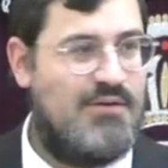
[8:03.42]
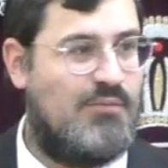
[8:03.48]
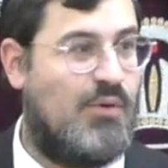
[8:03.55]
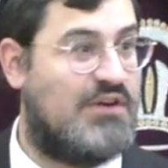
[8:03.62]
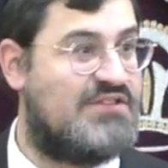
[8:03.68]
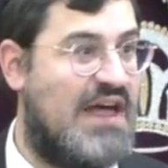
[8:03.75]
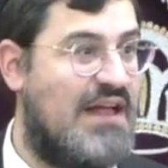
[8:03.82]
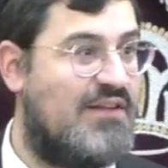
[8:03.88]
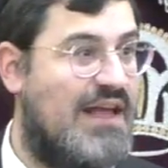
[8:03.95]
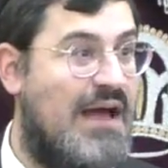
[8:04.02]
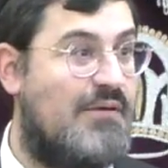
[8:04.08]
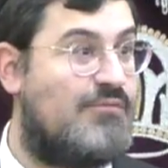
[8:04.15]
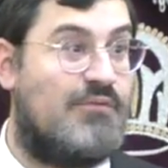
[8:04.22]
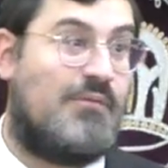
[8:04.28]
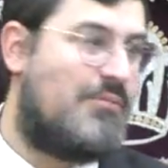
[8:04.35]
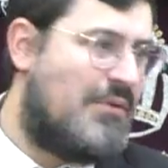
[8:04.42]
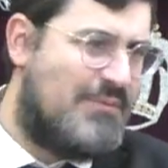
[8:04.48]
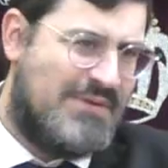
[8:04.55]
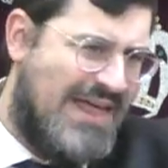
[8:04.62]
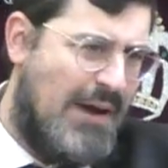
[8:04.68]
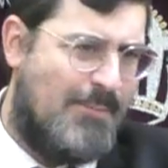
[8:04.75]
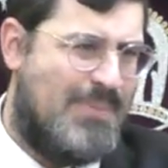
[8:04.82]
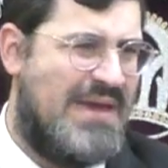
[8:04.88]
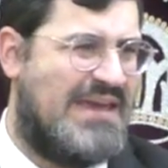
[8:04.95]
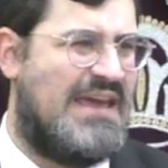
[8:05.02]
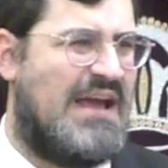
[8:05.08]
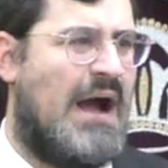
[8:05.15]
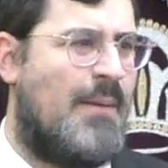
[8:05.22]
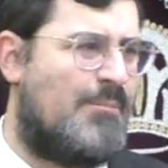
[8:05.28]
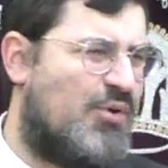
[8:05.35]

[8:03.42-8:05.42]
What's that? But without picking up.